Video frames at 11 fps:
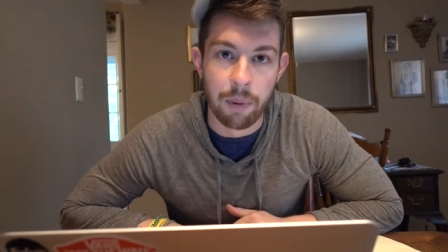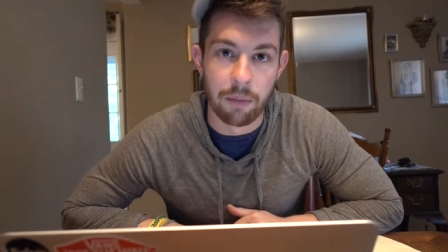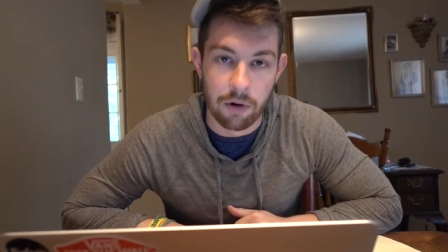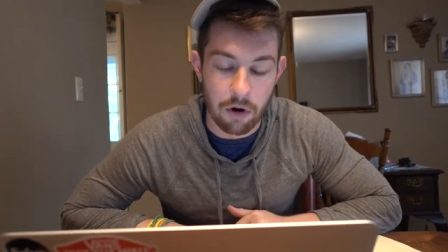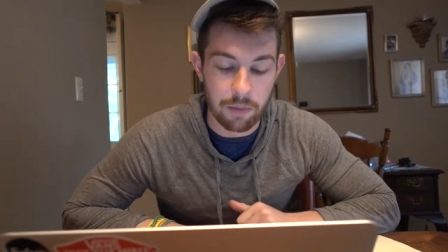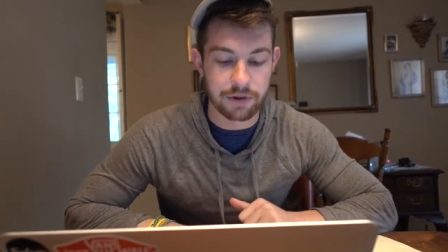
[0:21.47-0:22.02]
But
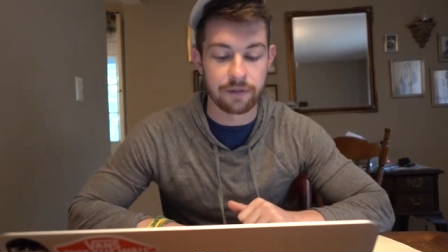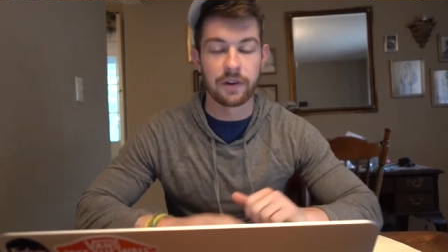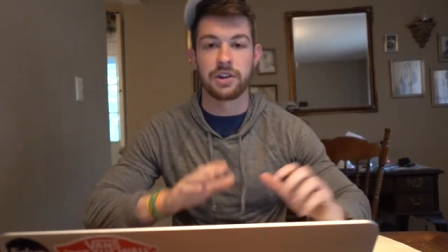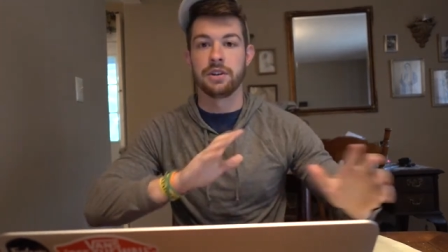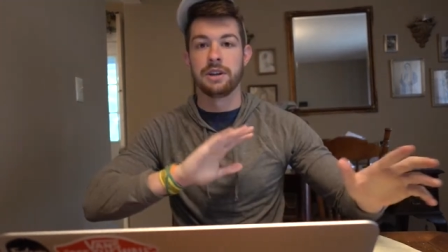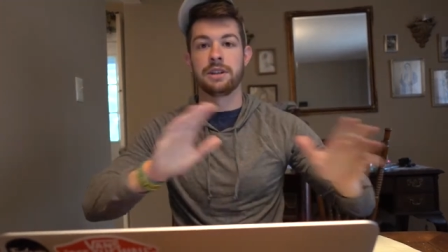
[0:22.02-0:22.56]
we're almost
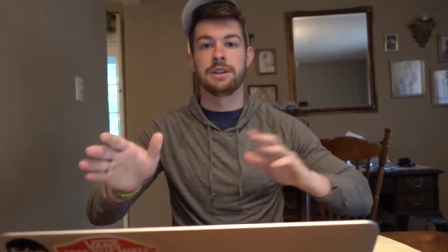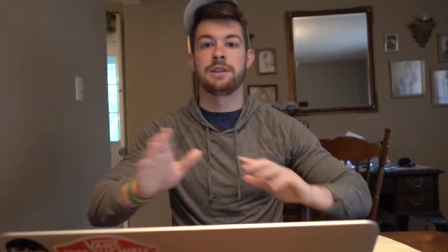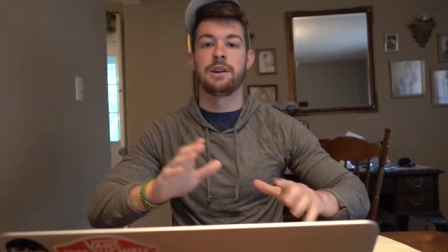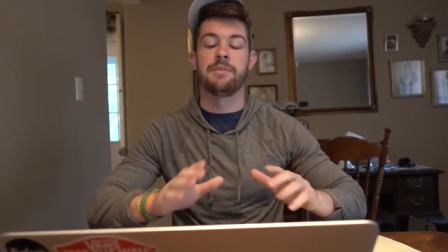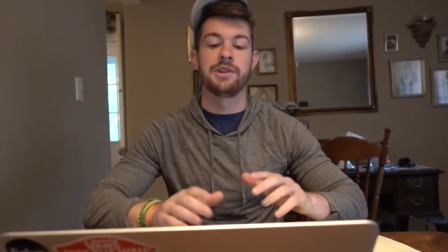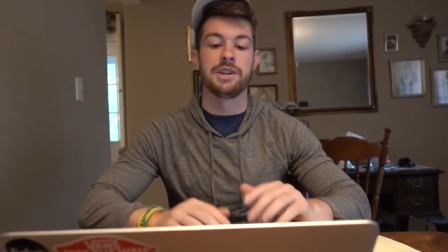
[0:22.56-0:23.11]
officially into the
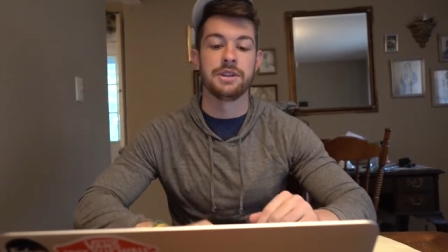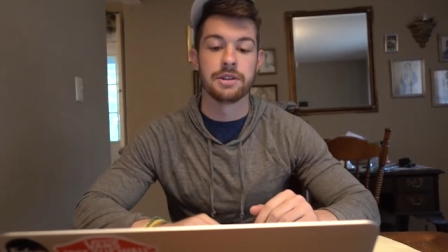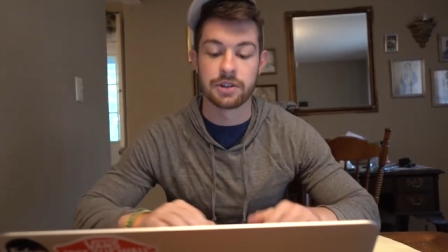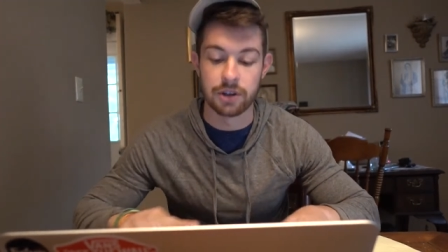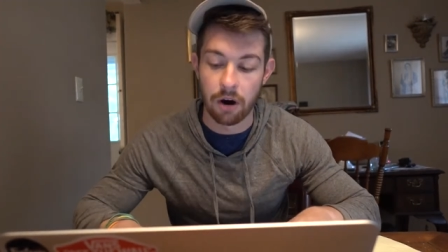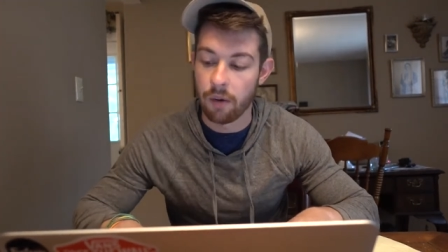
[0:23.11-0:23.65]
summer
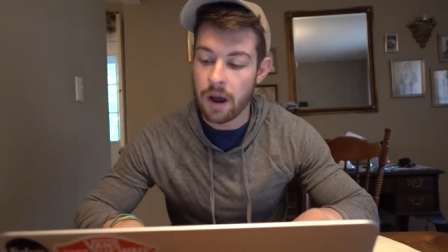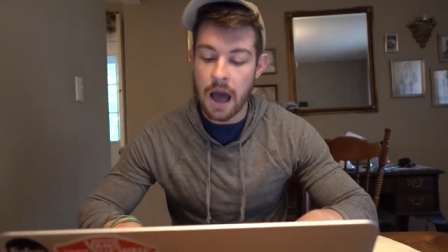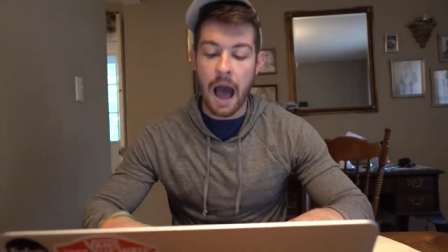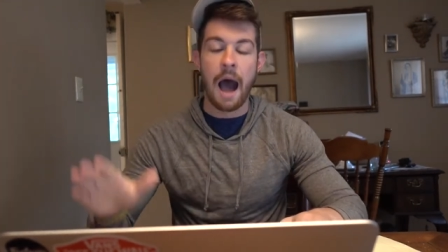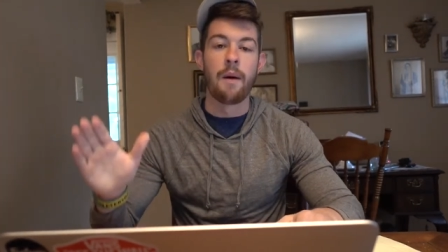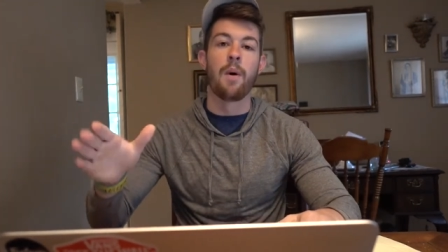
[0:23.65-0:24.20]
season. So
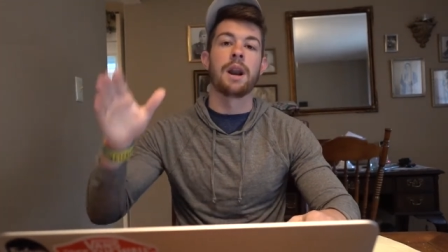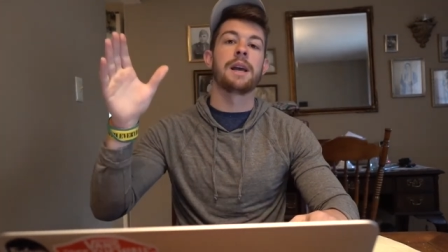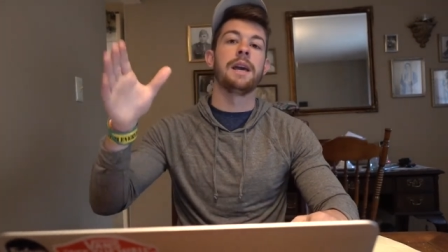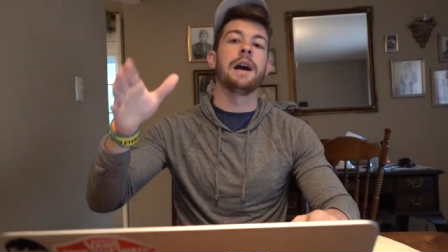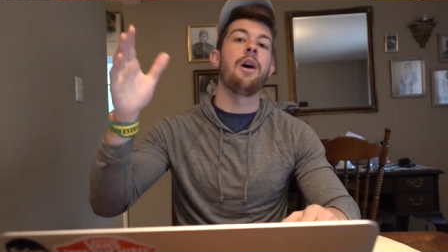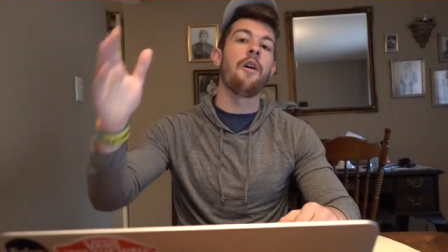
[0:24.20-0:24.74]
I want
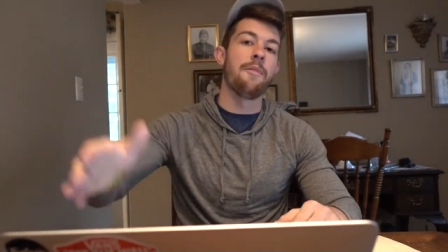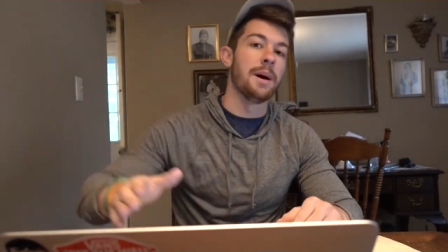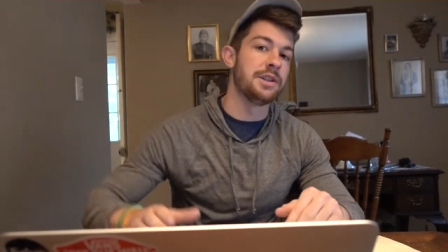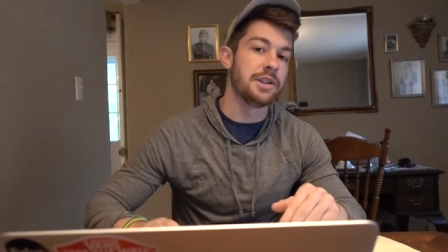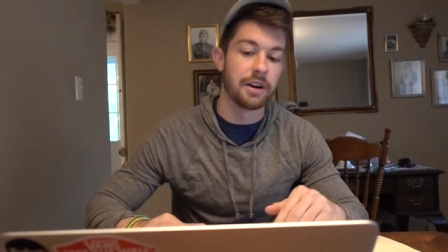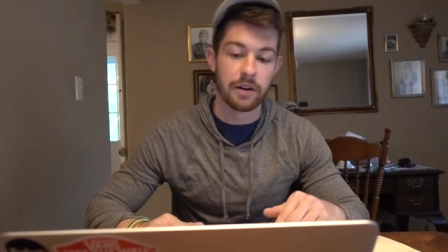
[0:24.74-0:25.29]
to kick off
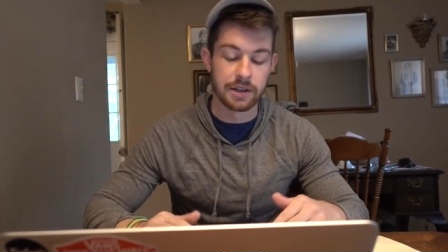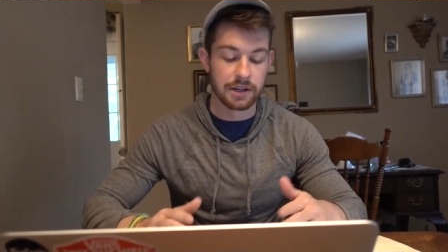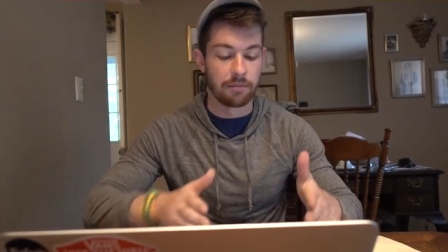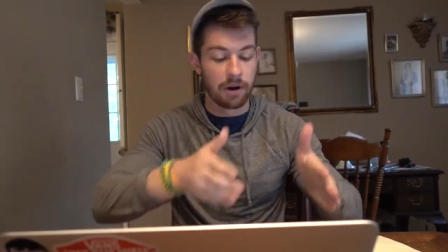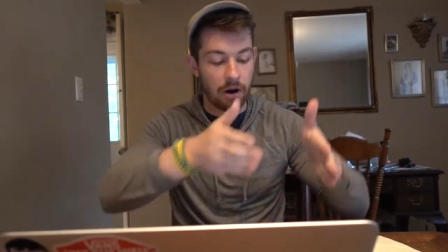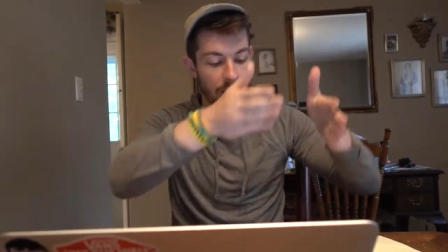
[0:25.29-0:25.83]
my series.
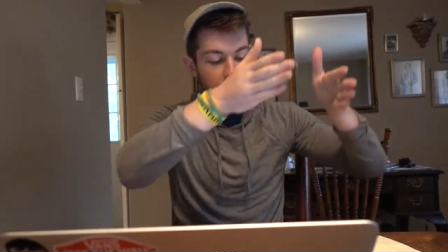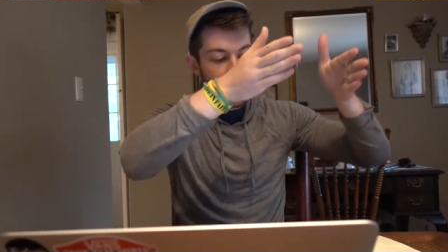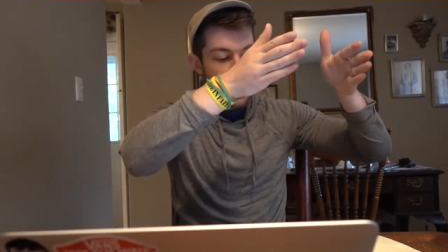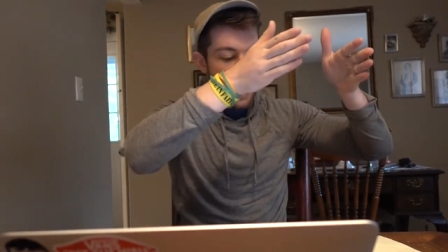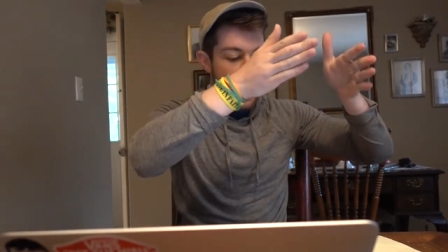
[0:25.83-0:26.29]
I'm going